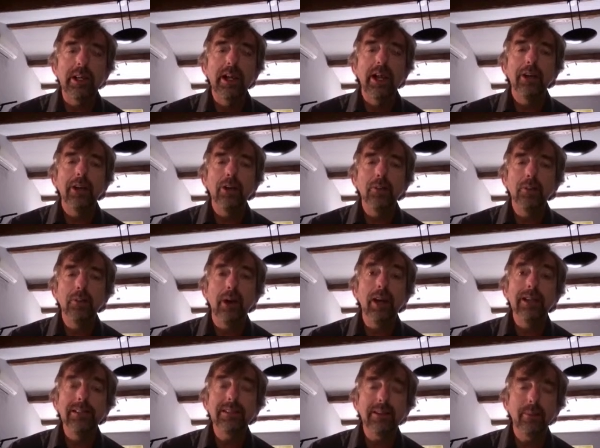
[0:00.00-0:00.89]
and you
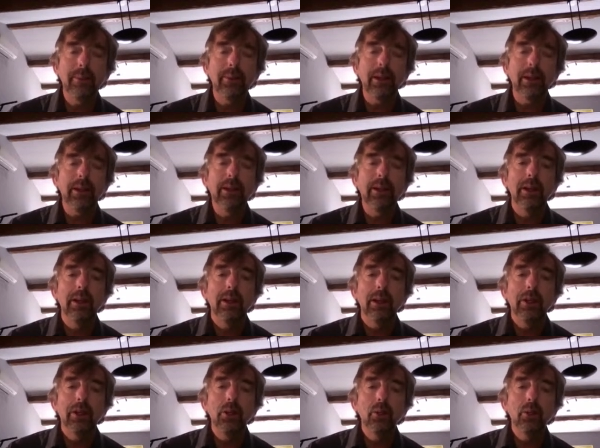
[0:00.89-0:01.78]
buy something,
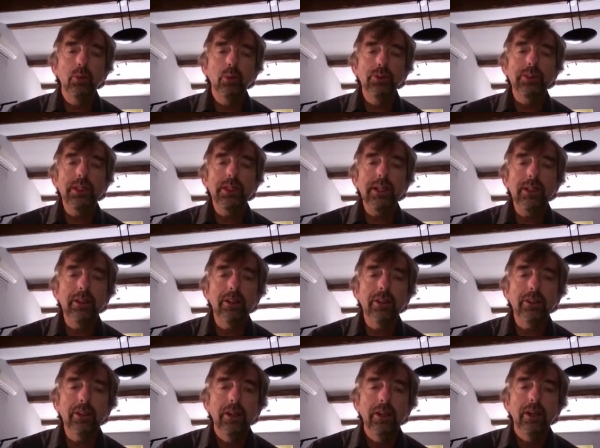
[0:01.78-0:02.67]
you will see
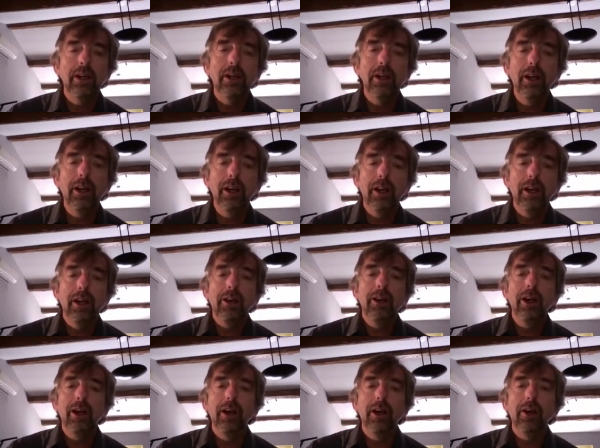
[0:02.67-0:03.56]
that
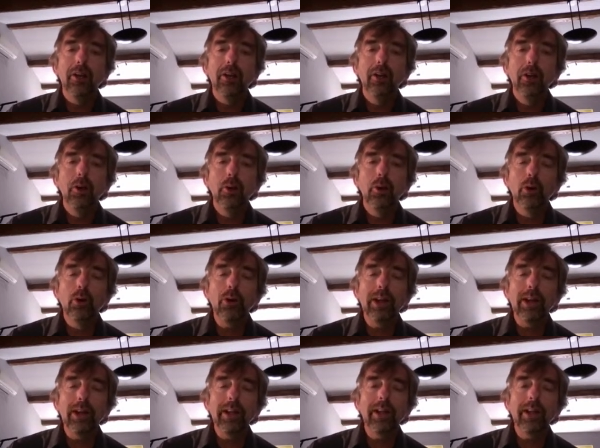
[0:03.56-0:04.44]
your
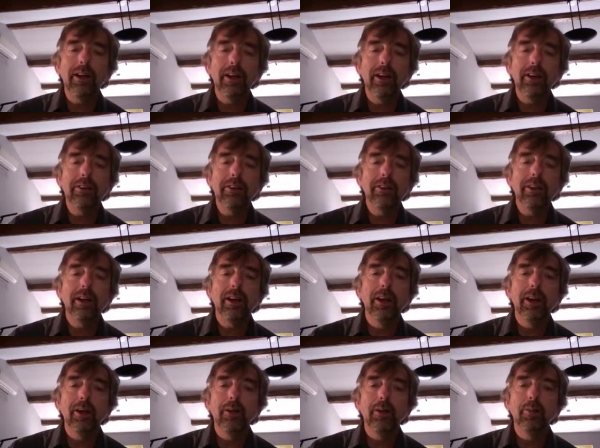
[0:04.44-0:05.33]
credit card
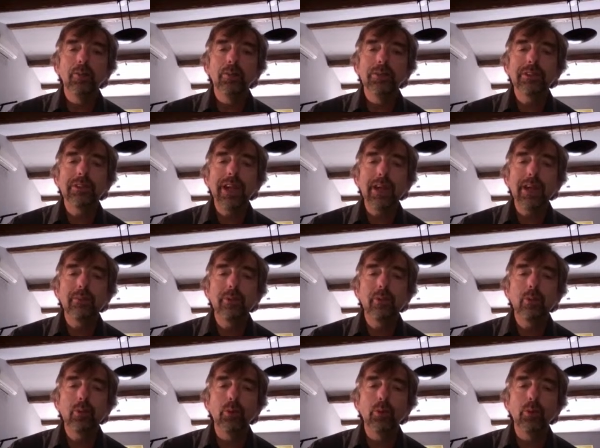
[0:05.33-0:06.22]

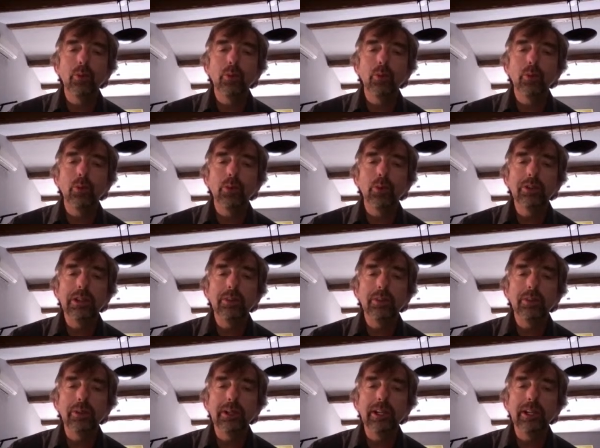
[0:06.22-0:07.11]
statement will
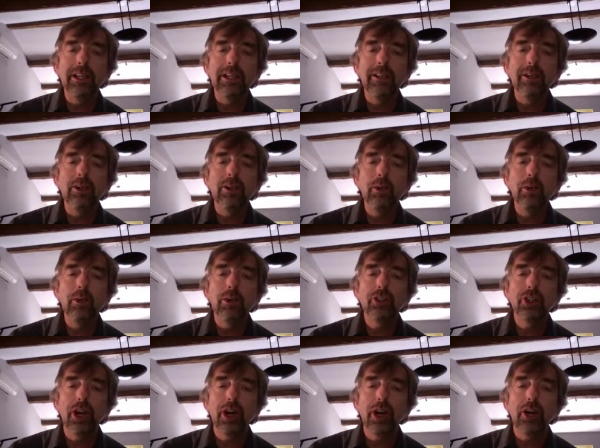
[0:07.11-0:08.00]
typically include a
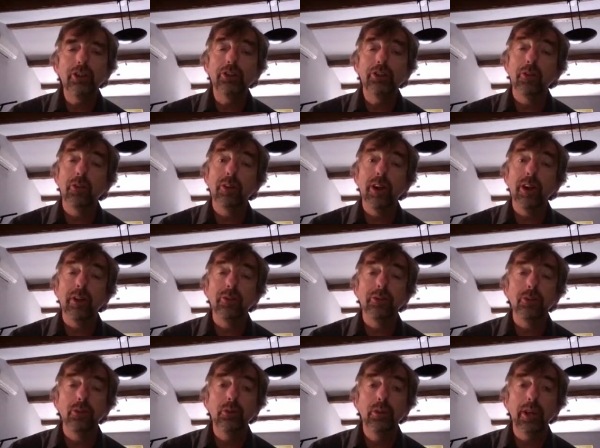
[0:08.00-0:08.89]
charge of around
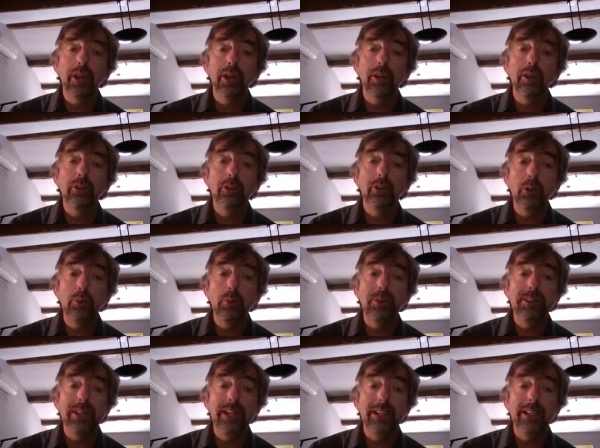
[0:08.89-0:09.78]

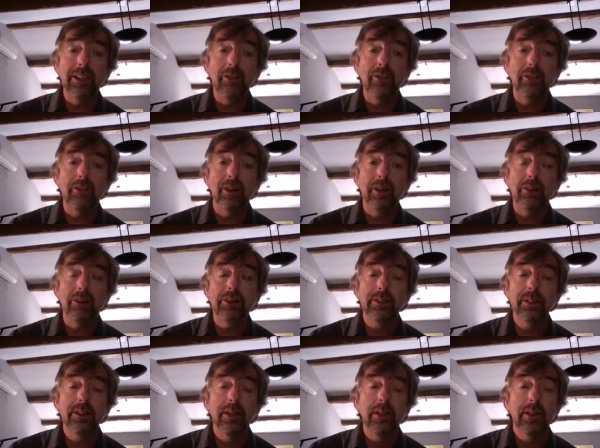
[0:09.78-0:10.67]
2% in
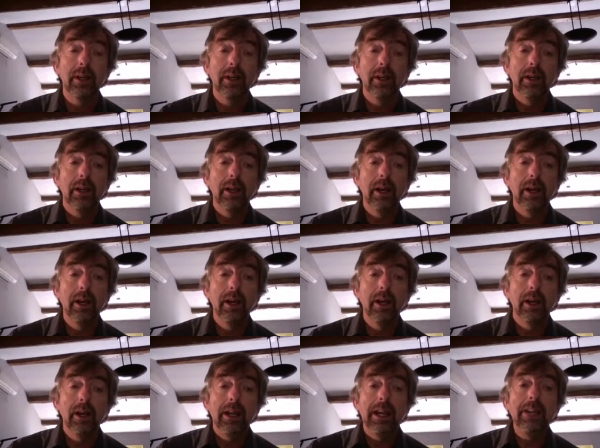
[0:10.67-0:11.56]
France.
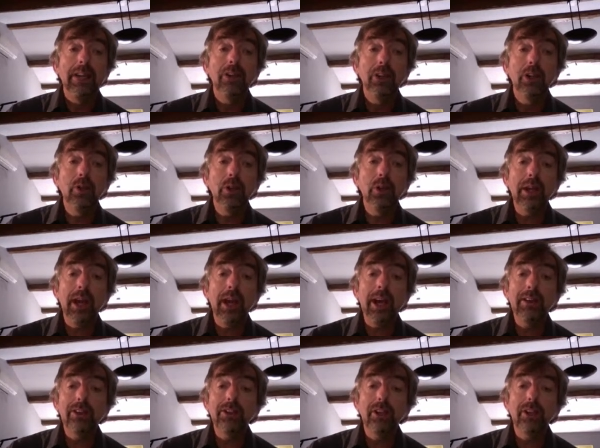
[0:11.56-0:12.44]
In the UK,
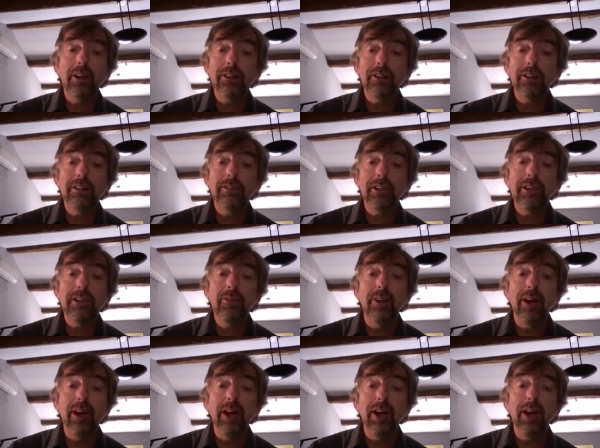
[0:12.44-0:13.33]
the charges are
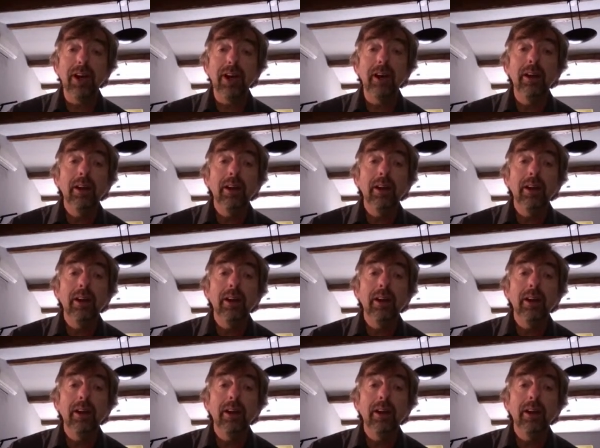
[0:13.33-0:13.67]
even higher,